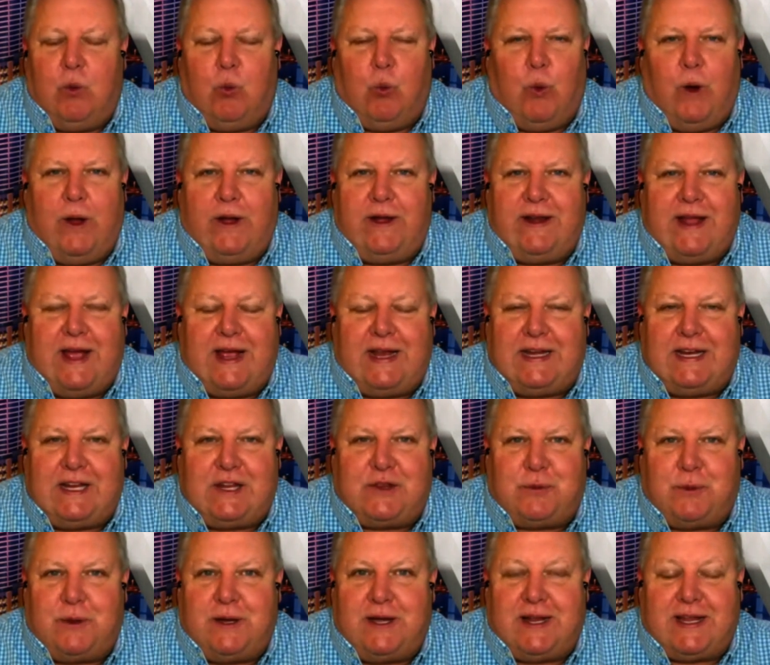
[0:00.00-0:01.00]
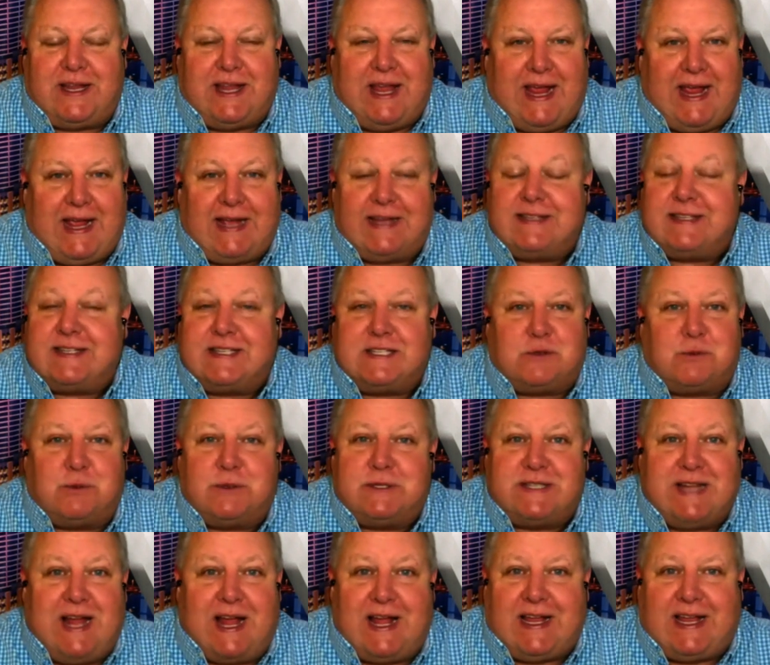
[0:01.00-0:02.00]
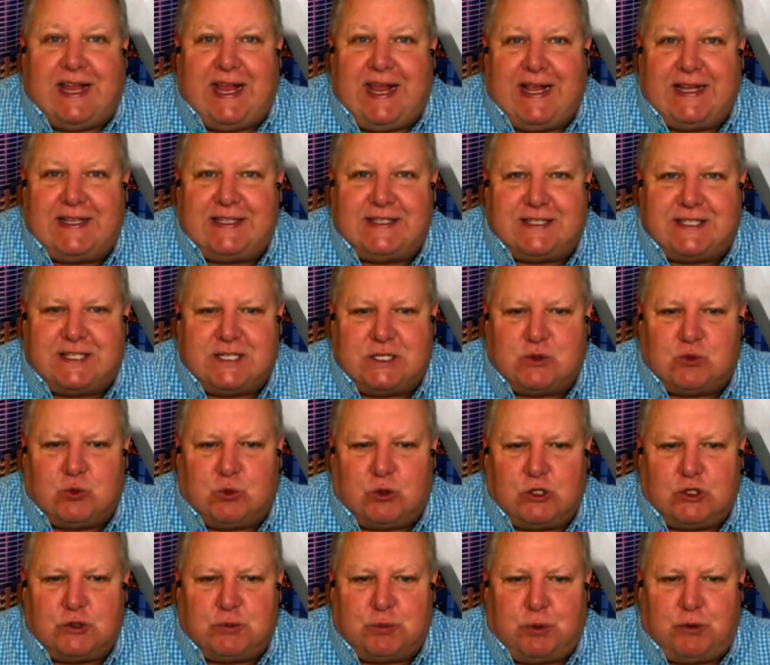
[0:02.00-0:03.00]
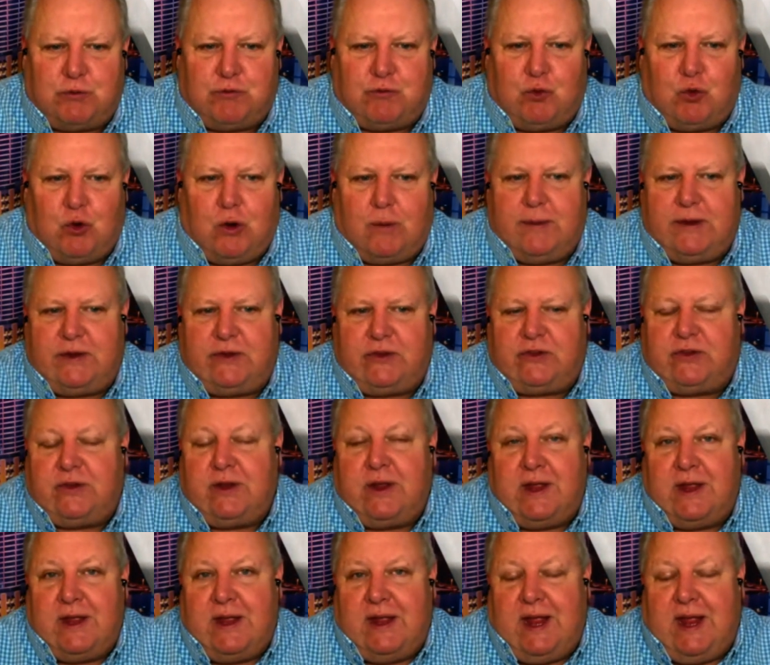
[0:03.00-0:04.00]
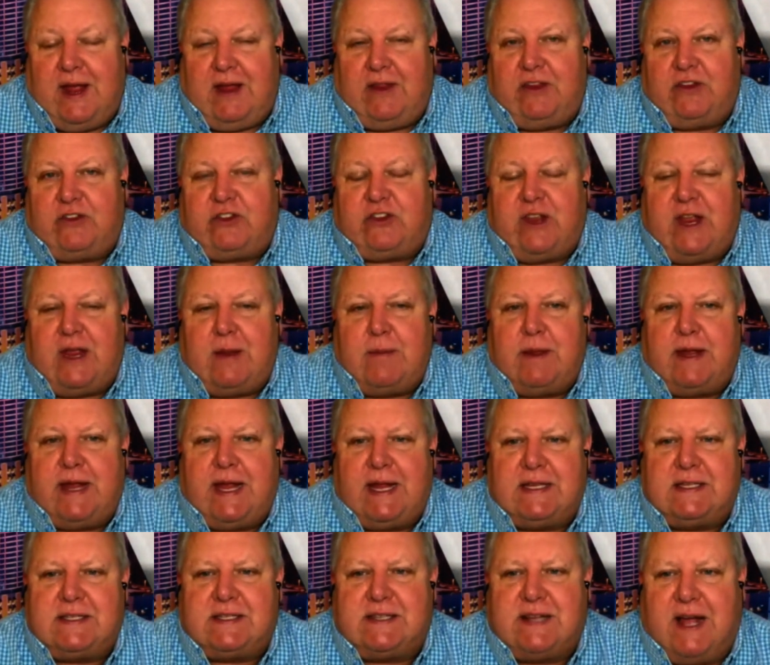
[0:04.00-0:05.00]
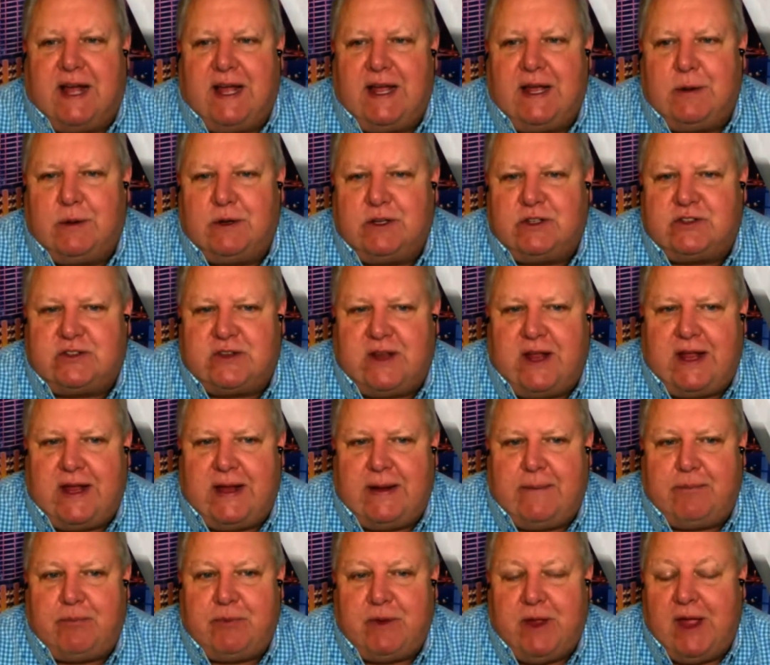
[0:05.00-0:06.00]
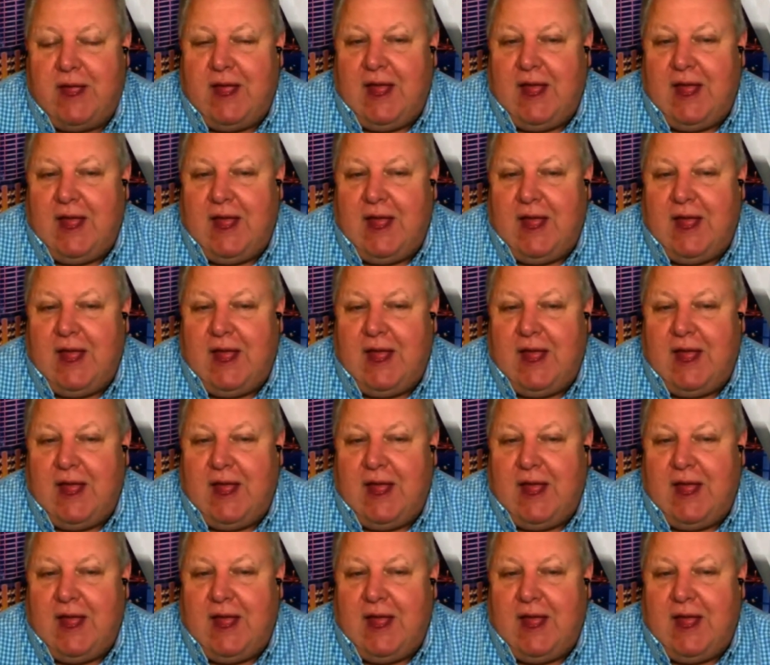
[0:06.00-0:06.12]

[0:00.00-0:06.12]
193 to Kansas was not Kansas's worst performance, and the same against Iowa State.